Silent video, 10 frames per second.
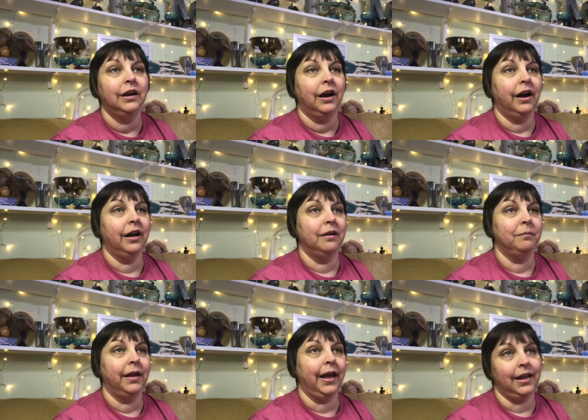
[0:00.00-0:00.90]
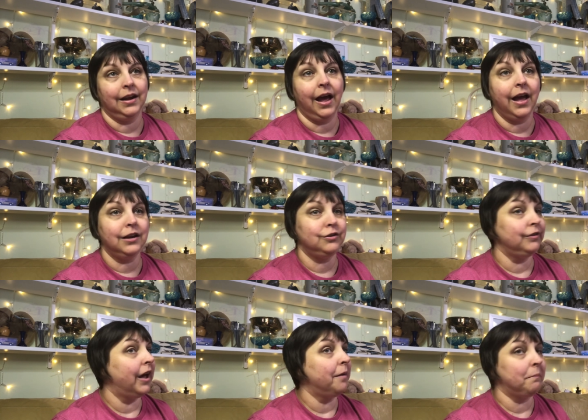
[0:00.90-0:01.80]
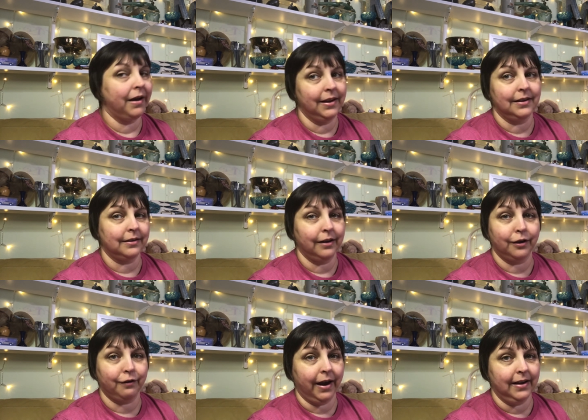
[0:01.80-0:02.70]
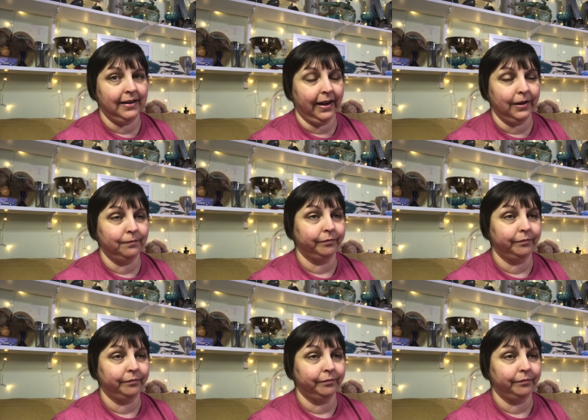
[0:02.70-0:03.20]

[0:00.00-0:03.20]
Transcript: Um, and I do not mind a gray day.